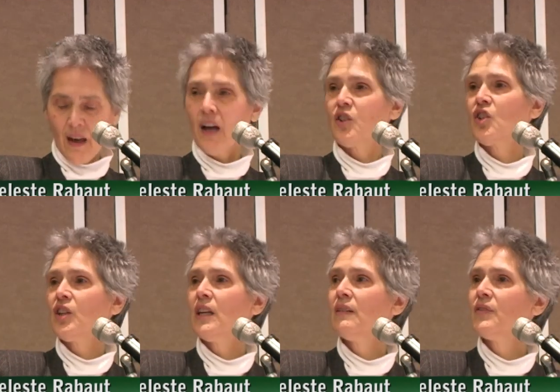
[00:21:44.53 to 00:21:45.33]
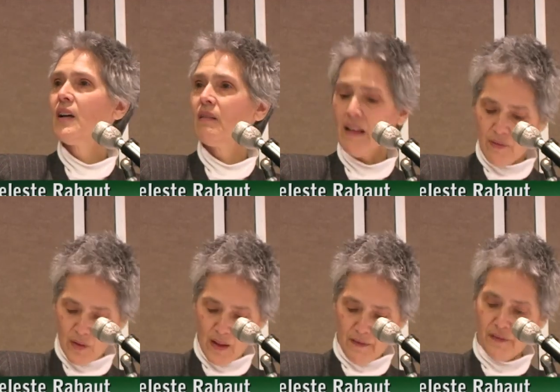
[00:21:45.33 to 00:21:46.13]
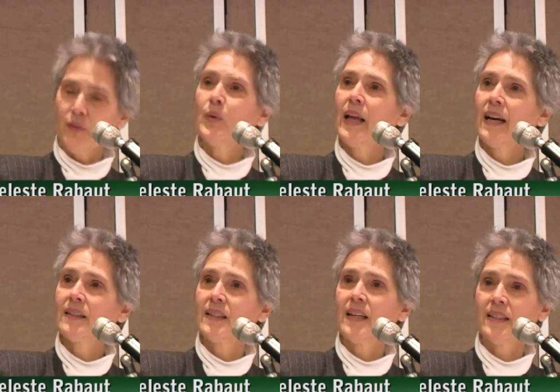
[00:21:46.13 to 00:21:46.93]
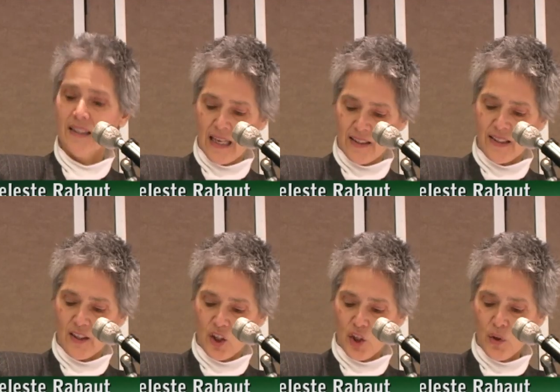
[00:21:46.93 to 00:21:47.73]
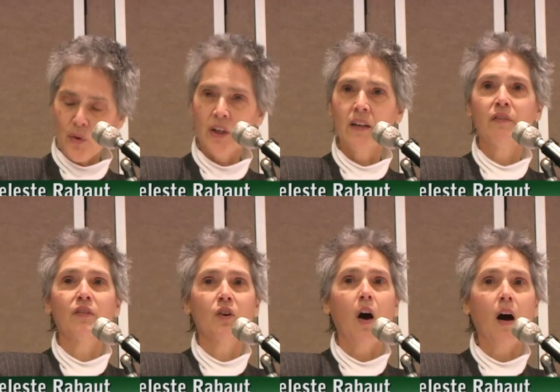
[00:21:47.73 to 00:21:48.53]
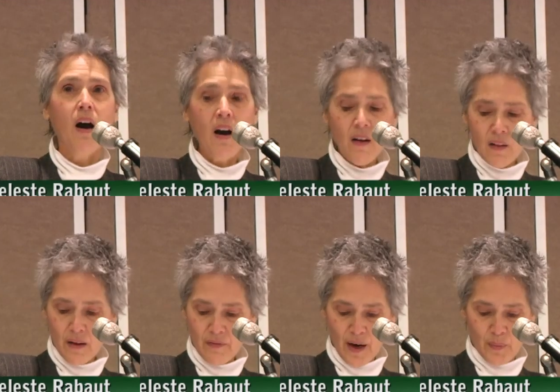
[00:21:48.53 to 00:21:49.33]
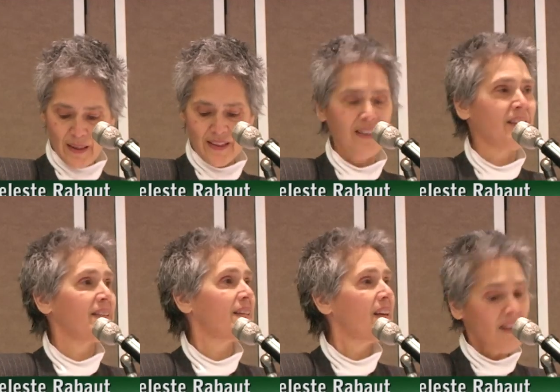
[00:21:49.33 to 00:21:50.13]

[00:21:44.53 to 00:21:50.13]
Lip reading: achieved a level of food access and security for all of our residents